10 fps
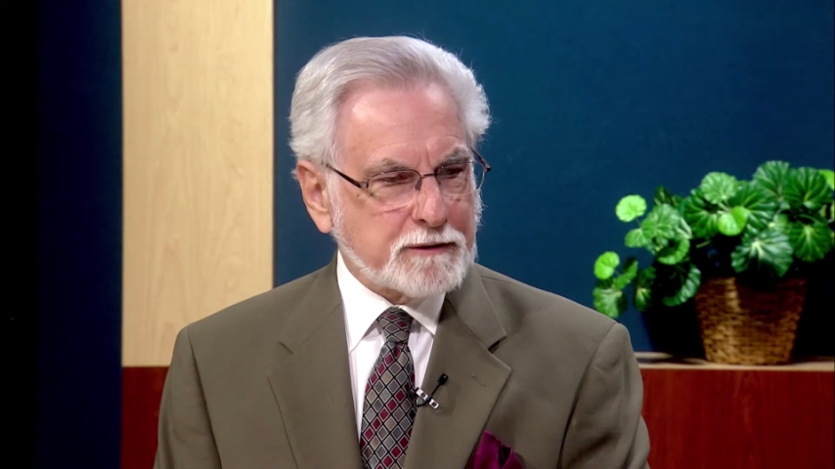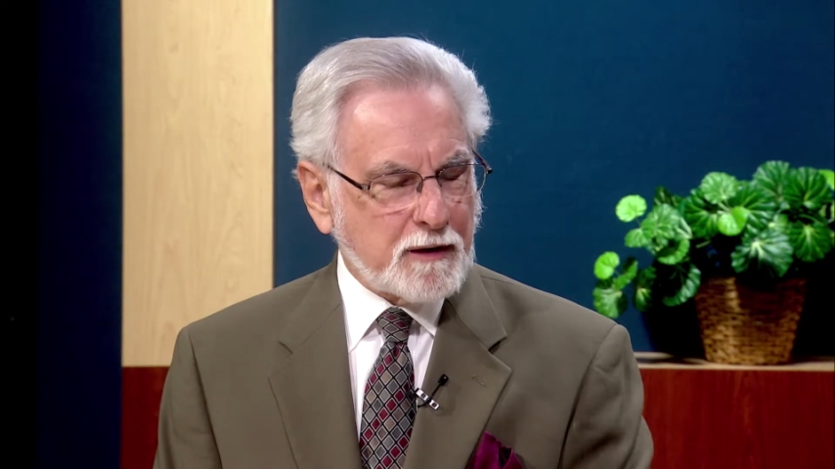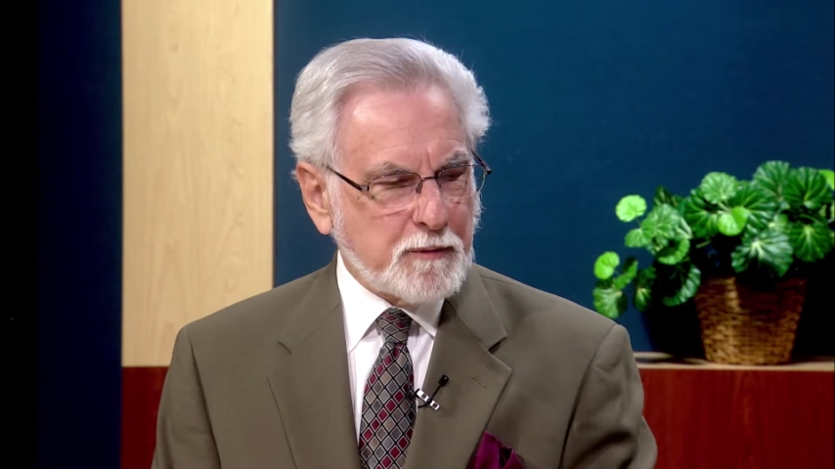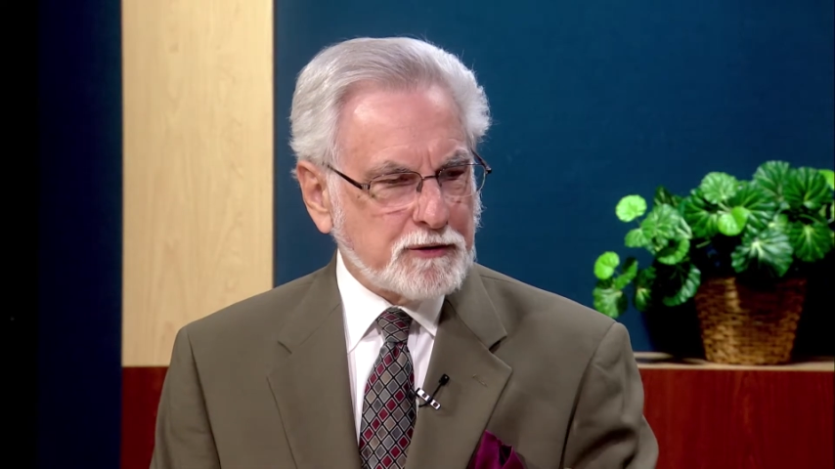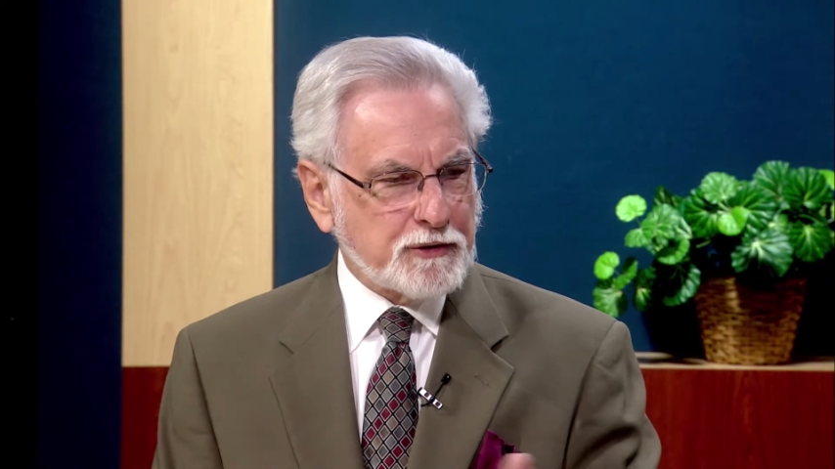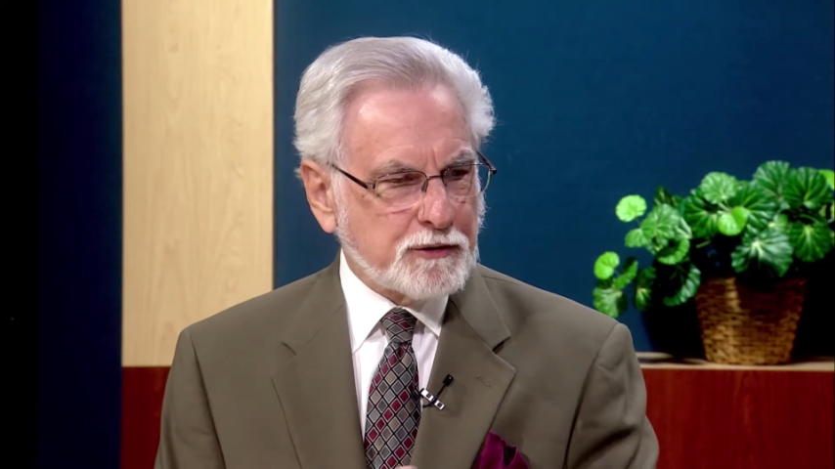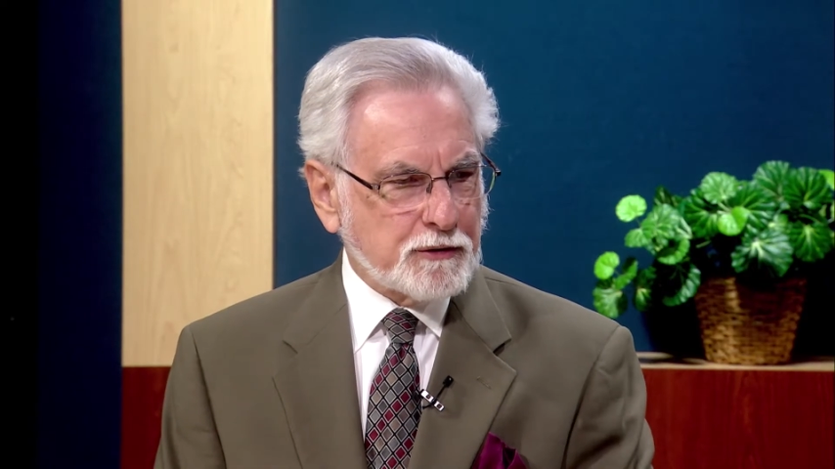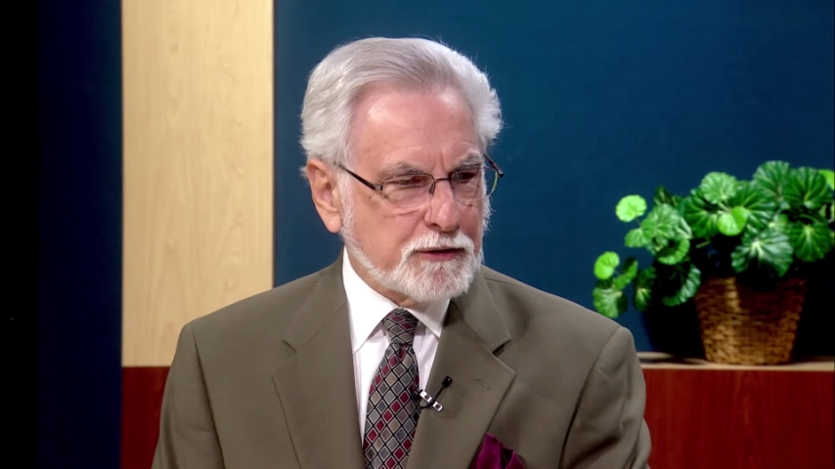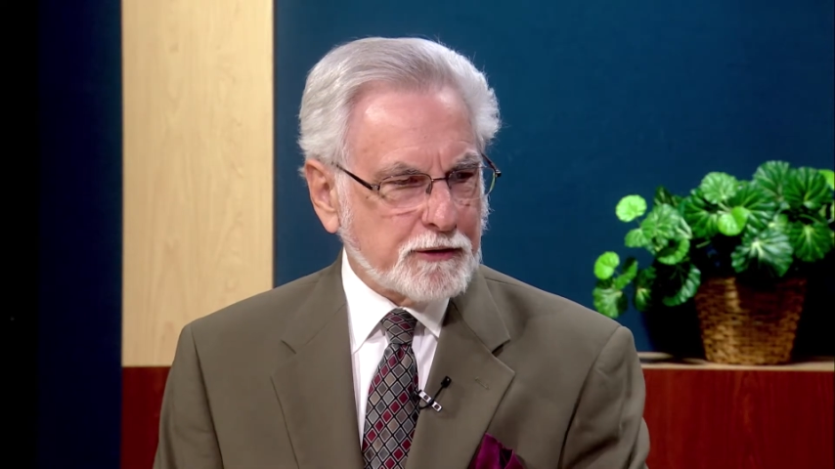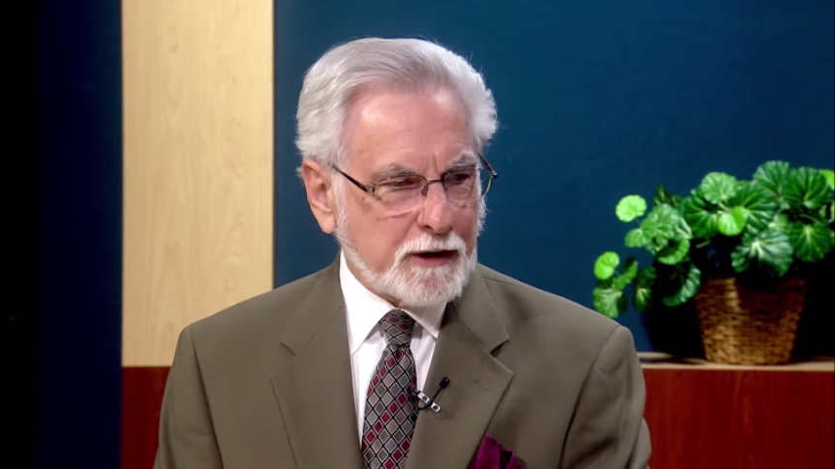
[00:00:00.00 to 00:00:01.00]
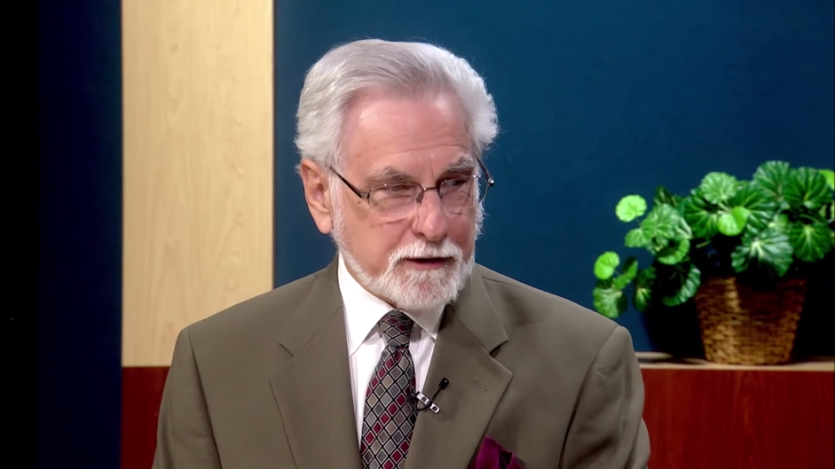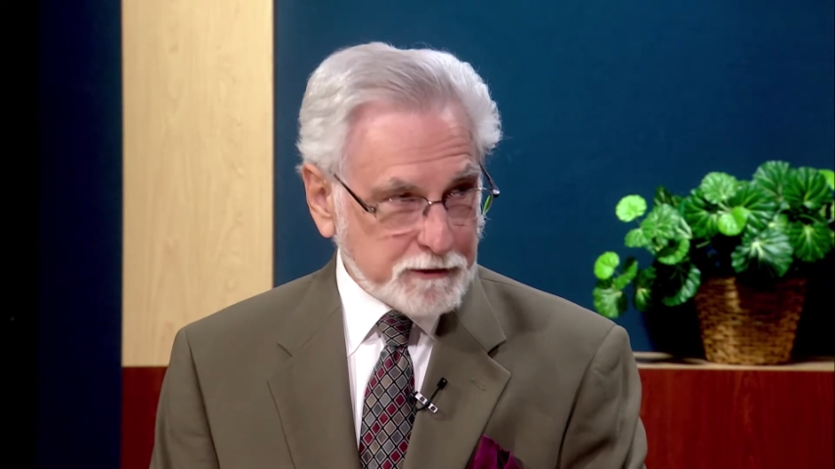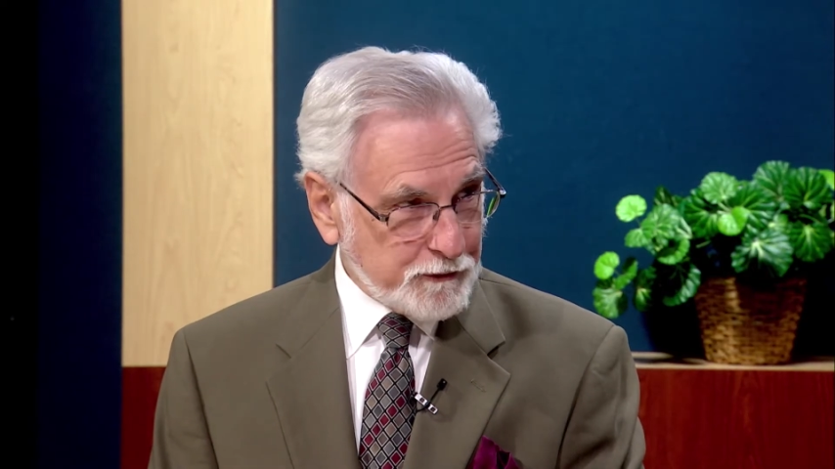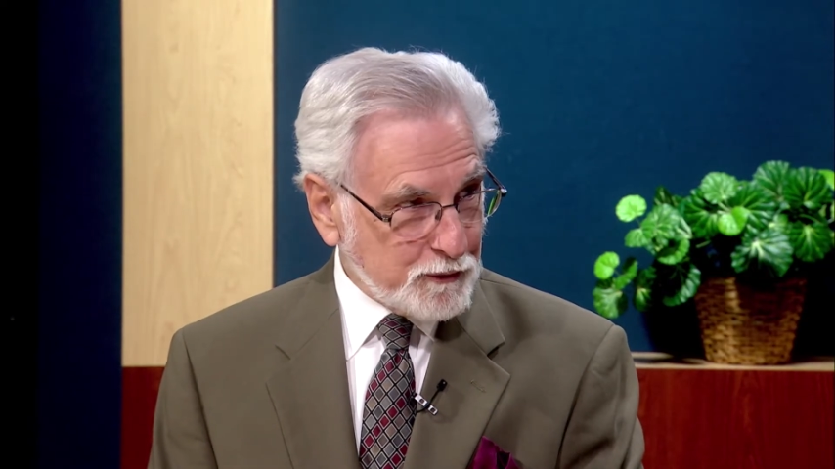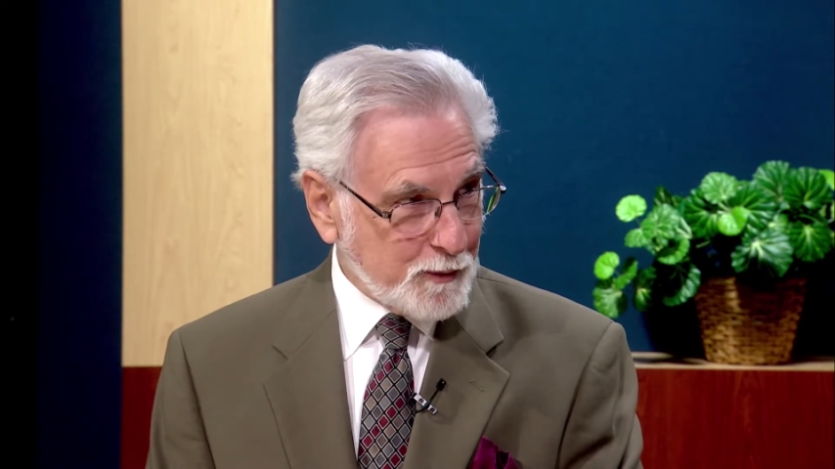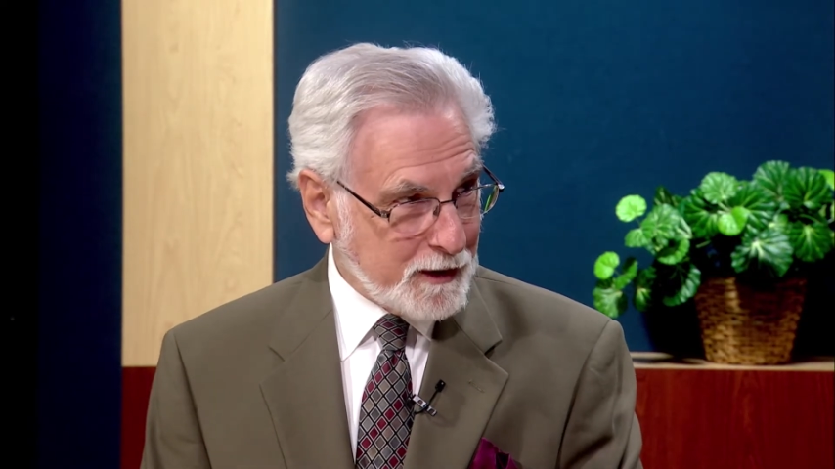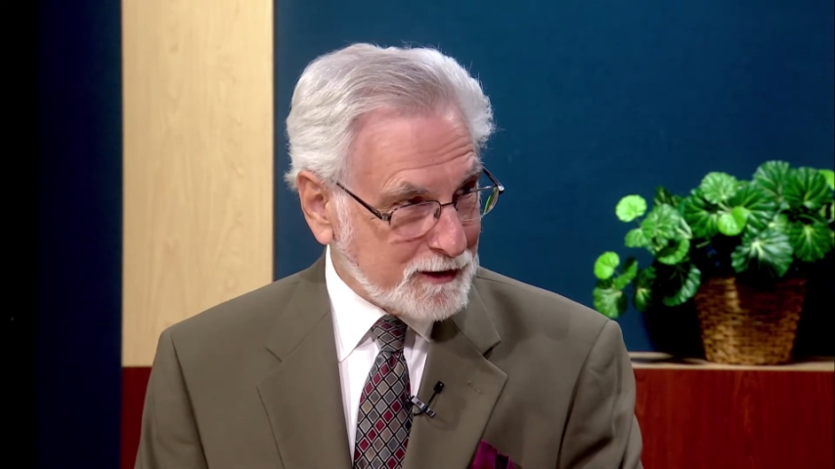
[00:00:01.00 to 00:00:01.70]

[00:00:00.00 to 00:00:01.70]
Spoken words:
As I mentioned earlier, I interview my